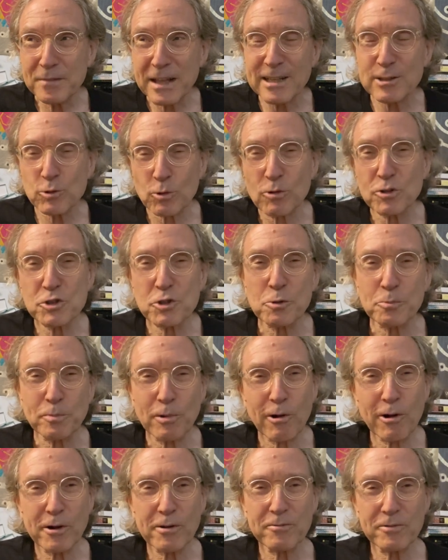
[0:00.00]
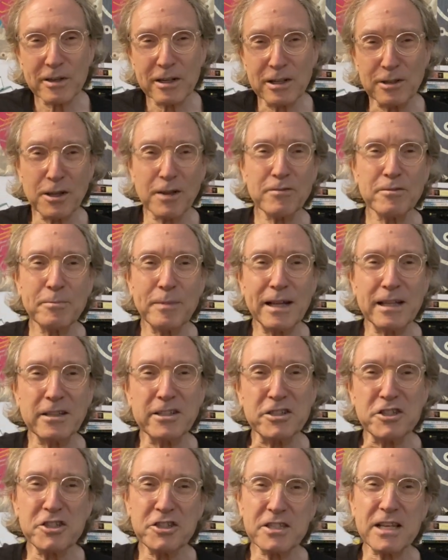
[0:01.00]
also part of what I love about
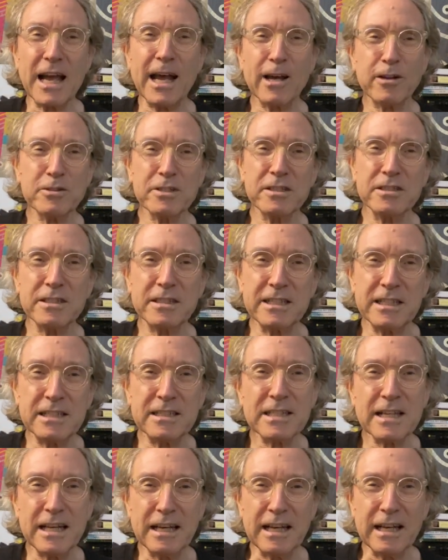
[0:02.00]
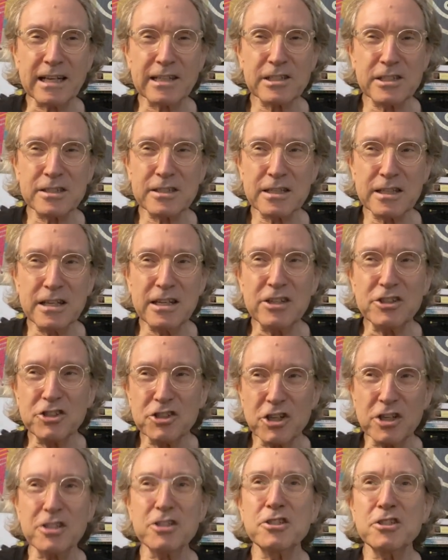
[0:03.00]
the sound of the D10X. It
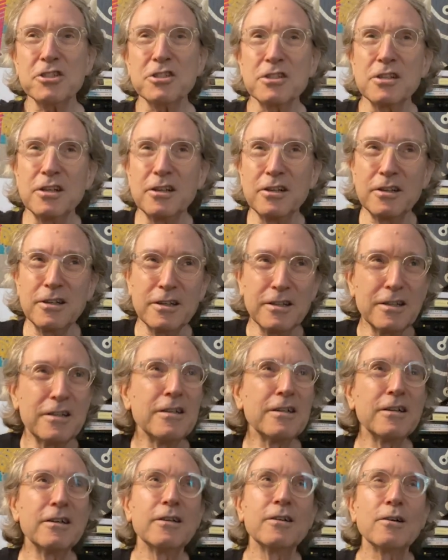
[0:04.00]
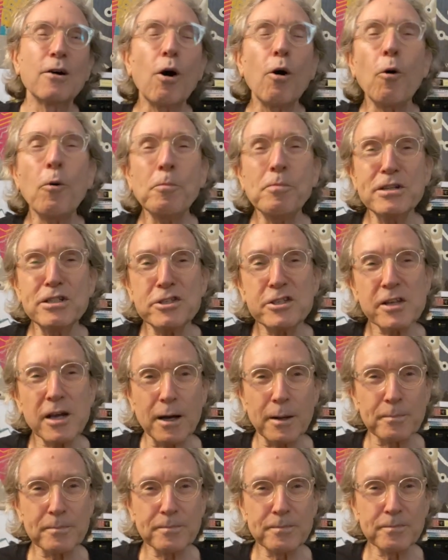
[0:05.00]
just opens
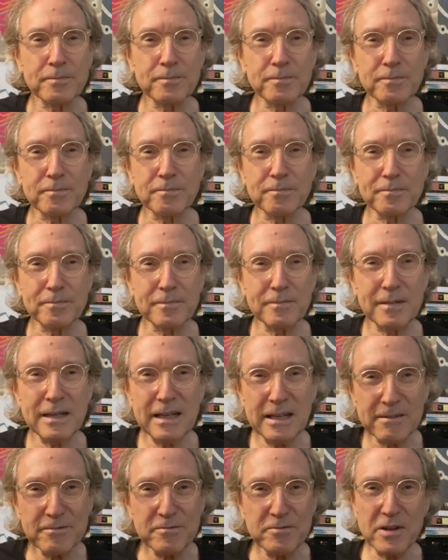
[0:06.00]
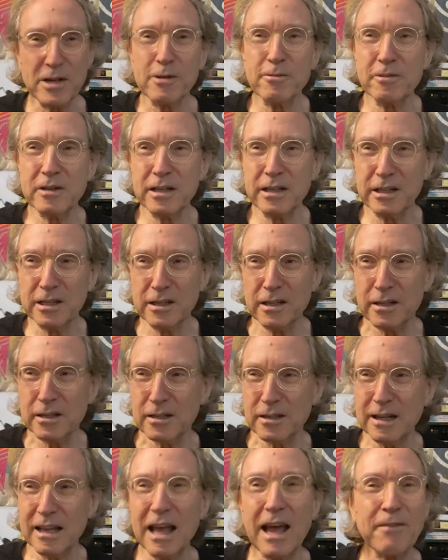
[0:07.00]
up in a very
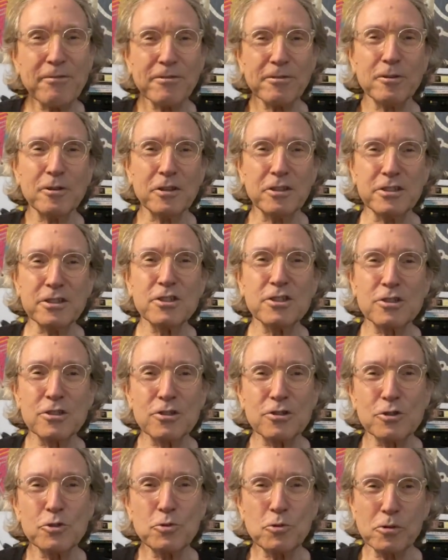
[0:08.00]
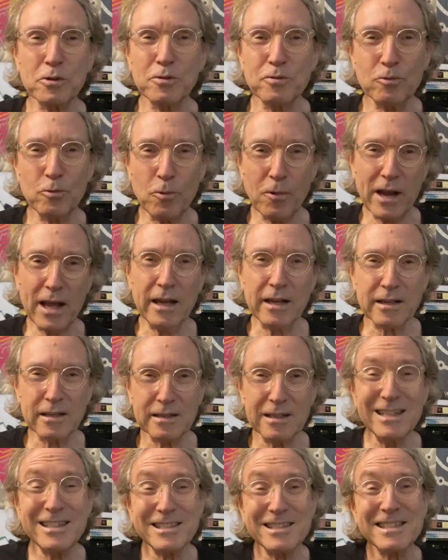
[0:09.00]
effortless sort of way.
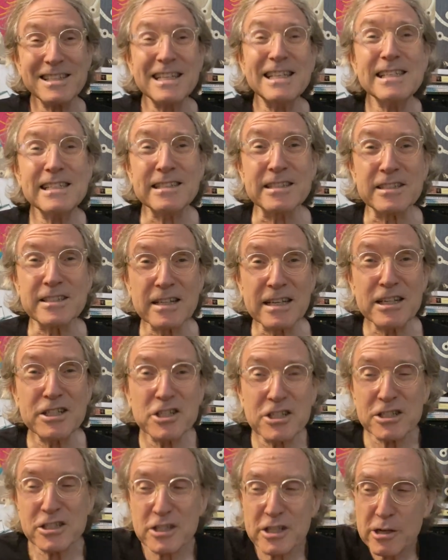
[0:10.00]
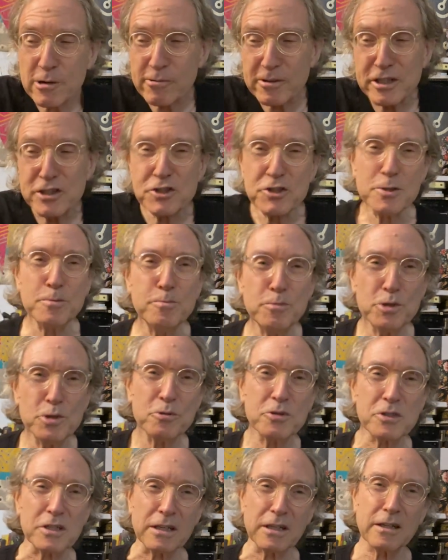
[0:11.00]
It just is. There is the
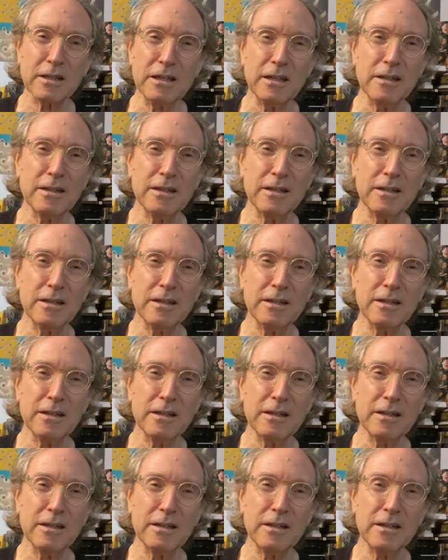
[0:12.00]
music.